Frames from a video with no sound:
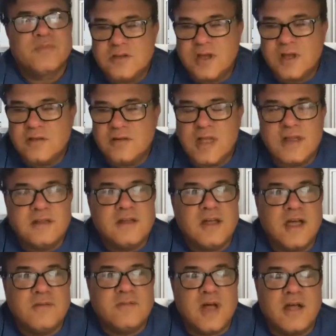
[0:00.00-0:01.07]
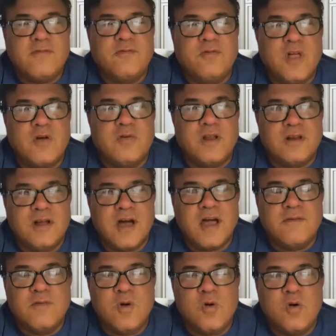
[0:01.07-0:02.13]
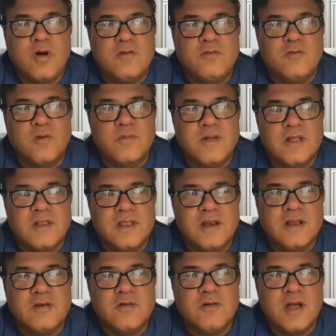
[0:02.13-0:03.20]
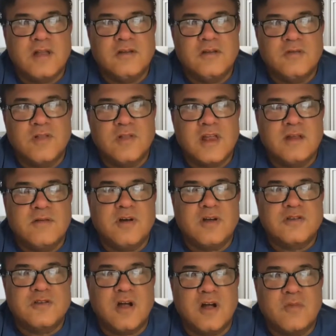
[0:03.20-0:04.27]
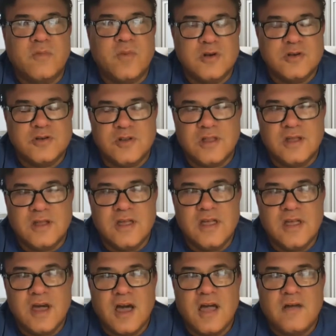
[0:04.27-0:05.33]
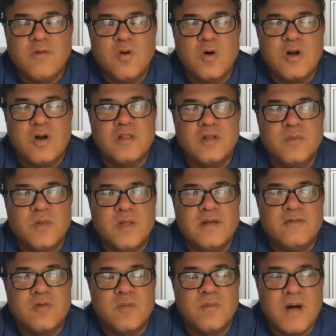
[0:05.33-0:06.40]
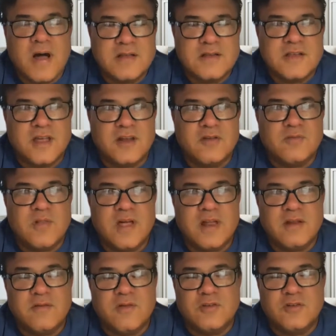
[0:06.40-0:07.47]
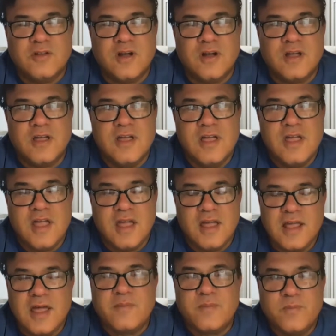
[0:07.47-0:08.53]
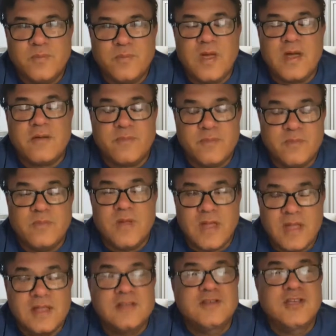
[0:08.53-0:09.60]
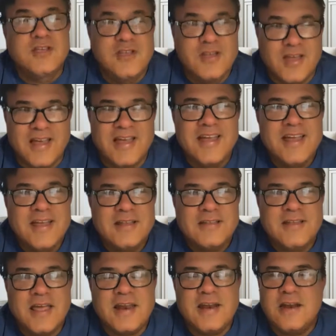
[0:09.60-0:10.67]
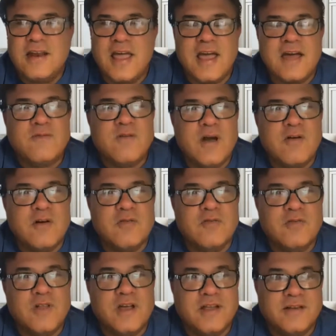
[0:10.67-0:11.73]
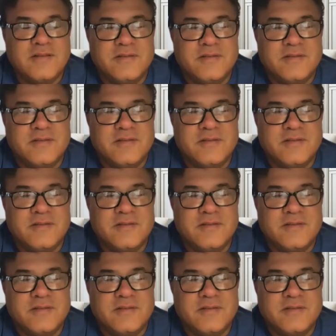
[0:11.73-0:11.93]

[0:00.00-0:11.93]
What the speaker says: 10 times. I've flown it. I've gone from Kaliningrad to Vladivostok personally. I've gone on the plane from Moscow to Vladivostok, and that it's 10 and a half hour flight.